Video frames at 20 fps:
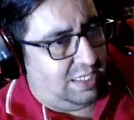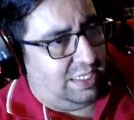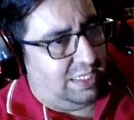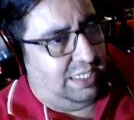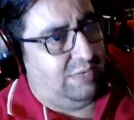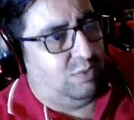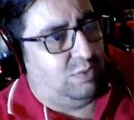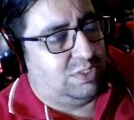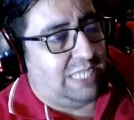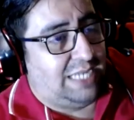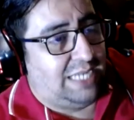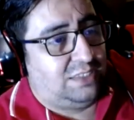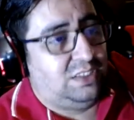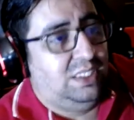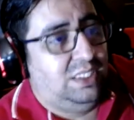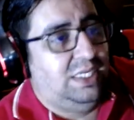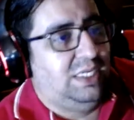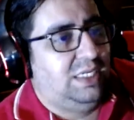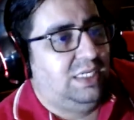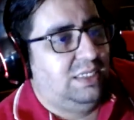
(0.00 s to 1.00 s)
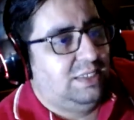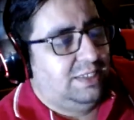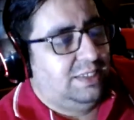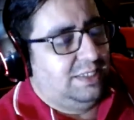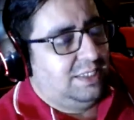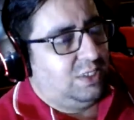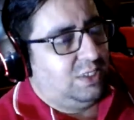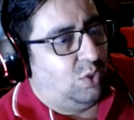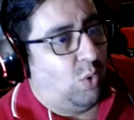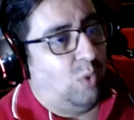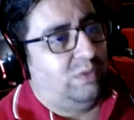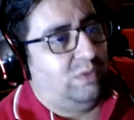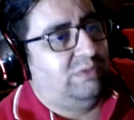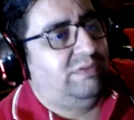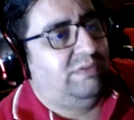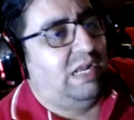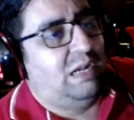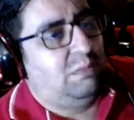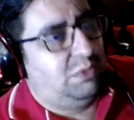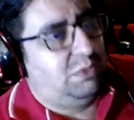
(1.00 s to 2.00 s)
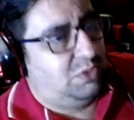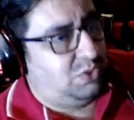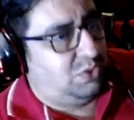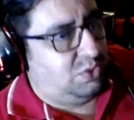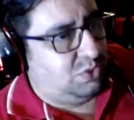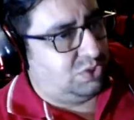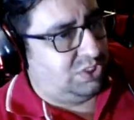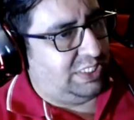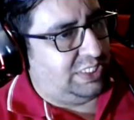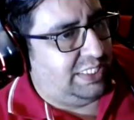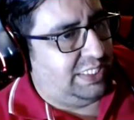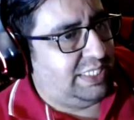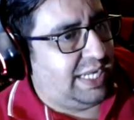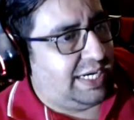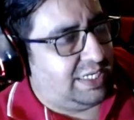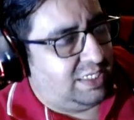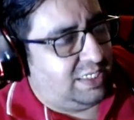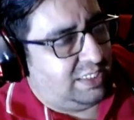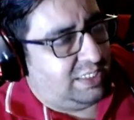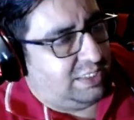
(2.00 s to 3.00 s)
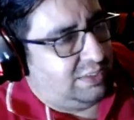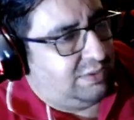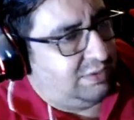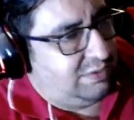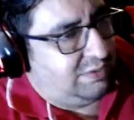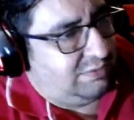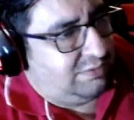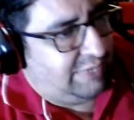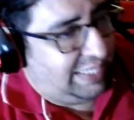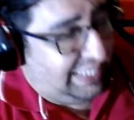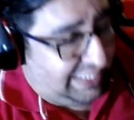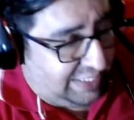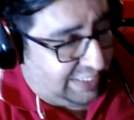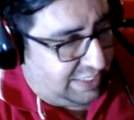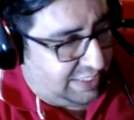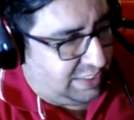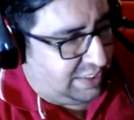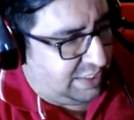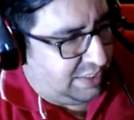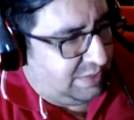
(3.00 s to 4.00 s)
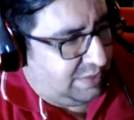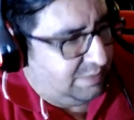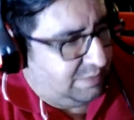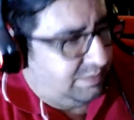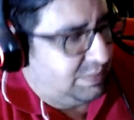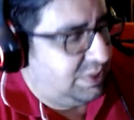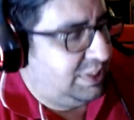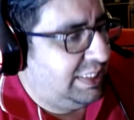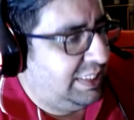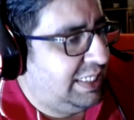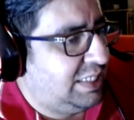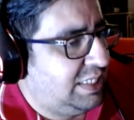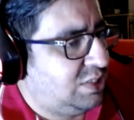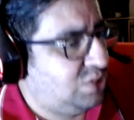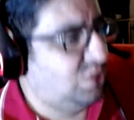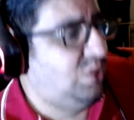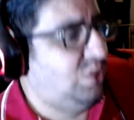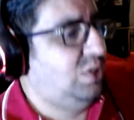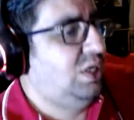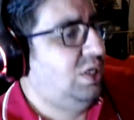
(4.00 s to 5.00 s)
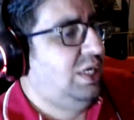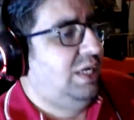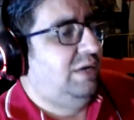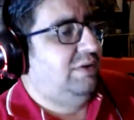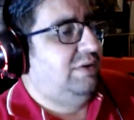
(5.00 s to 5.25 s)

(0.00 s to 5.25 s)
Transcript: he was actually overwhelmed to see that when he did see it. So,